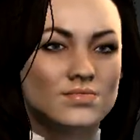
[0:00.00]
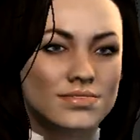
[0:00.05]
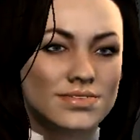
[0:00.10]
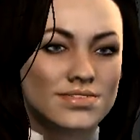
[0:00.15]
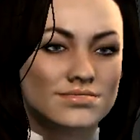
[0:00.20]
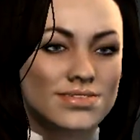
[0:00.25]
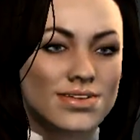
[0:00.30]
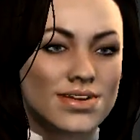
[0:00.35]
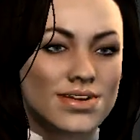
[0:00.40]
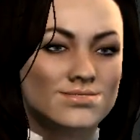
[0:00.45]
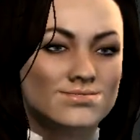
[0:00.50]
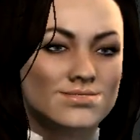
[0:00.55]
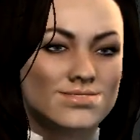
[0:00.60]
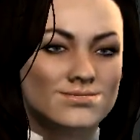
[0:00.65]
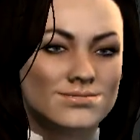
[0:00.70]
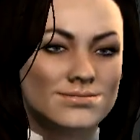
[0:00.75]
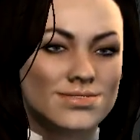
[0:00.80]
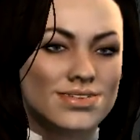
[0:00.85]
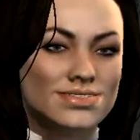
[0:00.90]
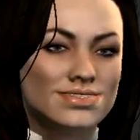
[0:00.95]
Whatever else
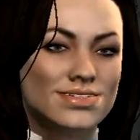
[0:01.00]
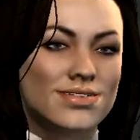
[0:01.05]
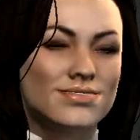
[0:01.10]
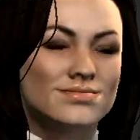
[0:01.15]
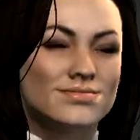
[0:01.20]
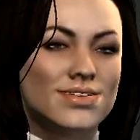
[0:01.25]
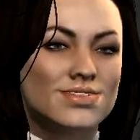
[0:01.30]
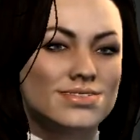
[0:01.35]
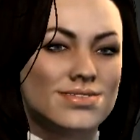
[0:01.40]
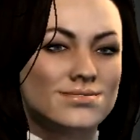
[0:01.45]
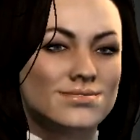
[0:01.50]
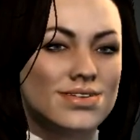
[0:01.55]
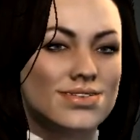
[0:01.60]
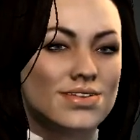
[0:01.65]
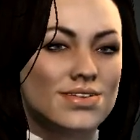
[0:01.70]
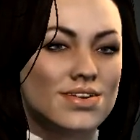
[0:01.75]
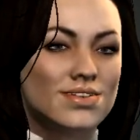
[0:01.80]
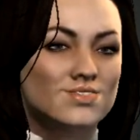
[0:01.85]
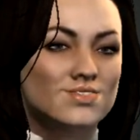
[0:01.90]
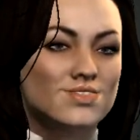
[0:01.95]
people might say about him,
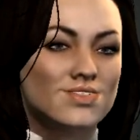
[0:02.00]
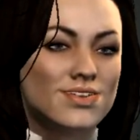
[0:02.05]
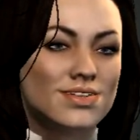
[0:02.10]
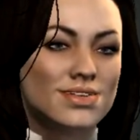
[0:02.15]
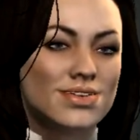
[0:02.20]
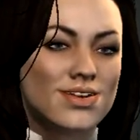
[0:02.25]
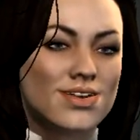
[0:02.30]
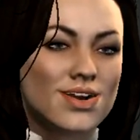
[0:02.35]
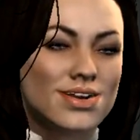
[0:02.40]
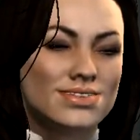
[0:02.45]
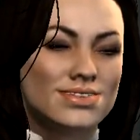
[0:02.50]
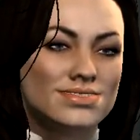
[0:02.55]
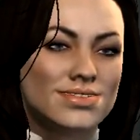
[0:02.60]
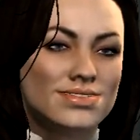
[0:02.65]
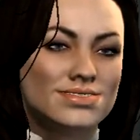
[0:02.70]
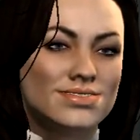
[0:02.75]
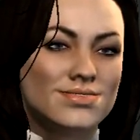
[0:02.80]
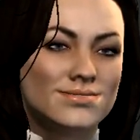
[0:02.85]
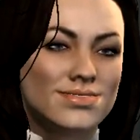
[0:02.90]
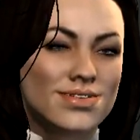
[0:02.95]
I can assure you he's
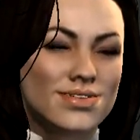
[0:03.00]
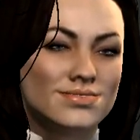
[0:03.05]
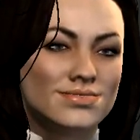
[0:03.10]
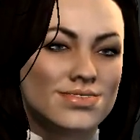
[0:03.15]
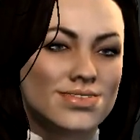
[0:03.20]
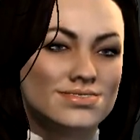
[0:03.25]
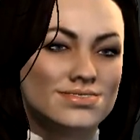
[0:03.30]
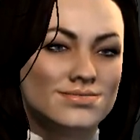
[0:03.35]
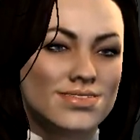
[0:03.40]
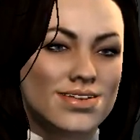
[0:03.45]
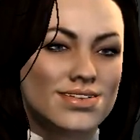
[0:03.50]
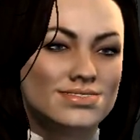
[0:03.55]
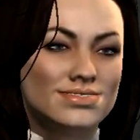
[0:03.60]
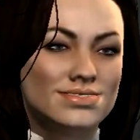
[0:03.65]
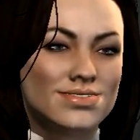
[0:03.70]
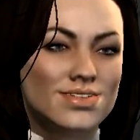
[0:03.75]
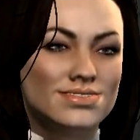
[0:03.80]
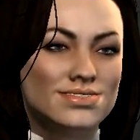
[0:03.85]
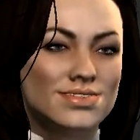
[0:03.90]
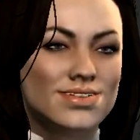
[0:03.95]
got humanity's
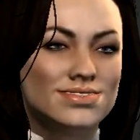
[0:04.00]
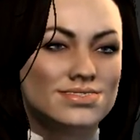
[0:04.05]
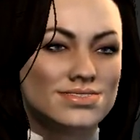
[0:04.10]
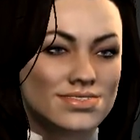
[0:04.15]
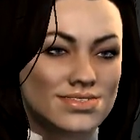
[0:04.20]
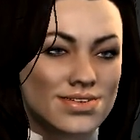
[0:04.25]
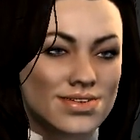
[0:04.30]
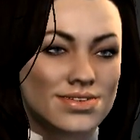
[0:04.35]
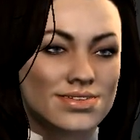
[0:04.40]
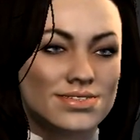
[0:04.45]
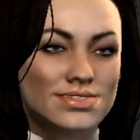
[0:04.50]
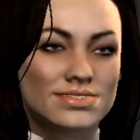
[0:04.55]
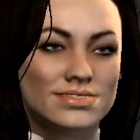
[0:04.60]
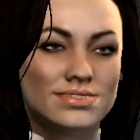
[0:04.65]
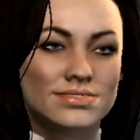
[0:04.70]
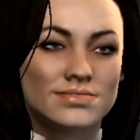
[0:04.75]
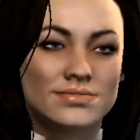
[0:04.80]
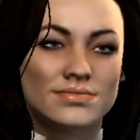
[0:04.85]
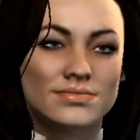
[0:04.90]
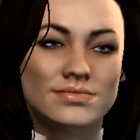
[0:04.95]
best interests at heart.